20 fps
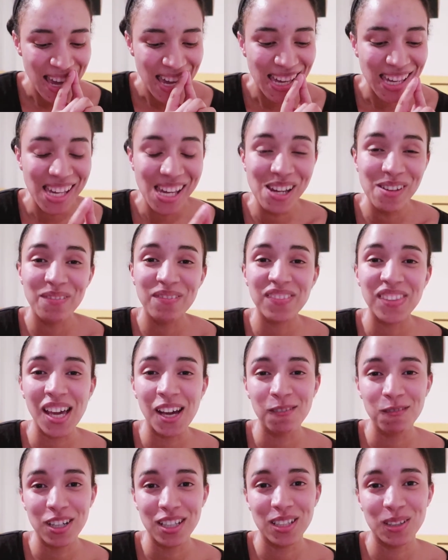if
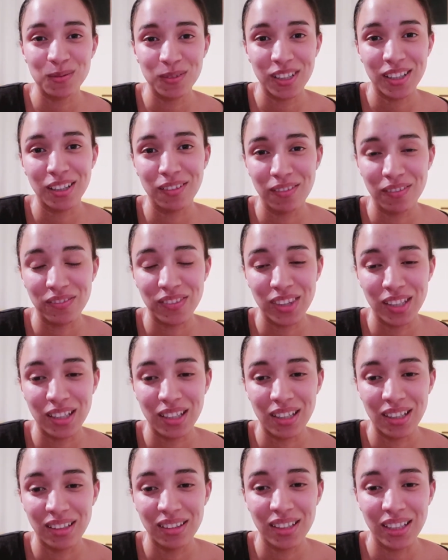that was one of
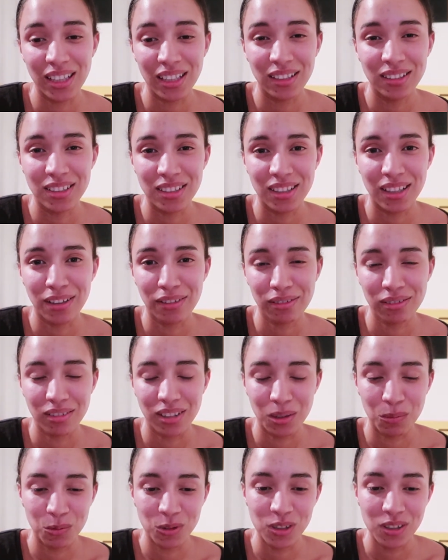the elder, I
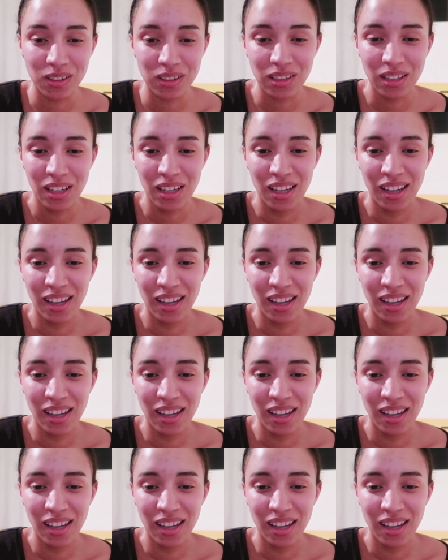thought it was,